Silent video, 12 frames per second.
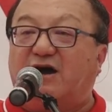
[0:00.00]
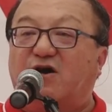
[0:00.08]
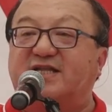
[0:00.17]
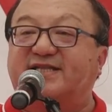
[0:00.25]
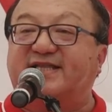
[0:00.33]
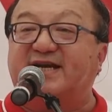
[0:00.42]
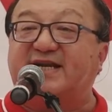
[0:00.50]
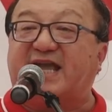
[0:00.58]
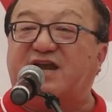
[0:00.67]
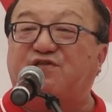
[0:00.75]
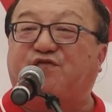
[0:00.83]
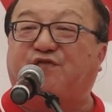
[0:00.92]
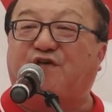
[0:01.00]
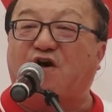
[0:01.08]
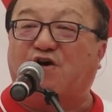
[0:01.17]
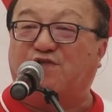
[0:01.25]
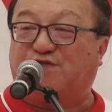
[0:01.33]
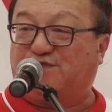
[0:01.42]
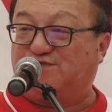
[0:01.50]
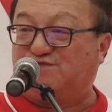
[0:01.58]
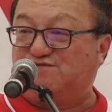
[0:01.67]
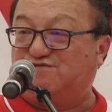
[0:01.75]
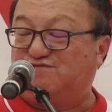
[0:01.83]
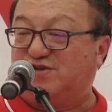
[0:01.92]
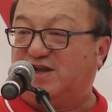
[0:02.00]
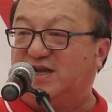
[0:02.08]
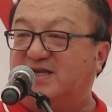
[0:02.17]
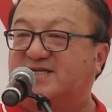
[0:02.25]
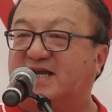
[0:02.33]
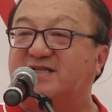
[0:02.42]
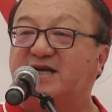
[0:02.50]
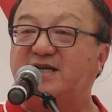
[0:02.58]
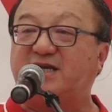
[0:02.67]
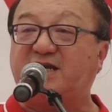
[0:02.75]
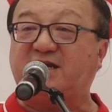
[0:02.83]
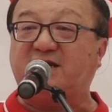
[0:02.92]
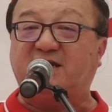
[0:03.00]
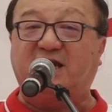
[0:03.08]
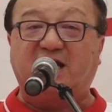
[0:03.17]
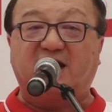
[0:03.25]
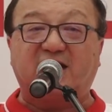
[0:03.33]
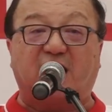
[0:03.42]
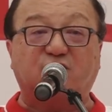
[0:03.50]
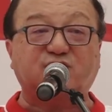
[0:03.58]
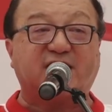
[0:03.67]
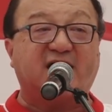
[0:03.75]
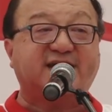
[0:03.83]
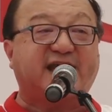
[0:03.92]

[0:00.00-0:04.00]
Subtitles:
On the 3rd and 4th, suddenly Lau Tia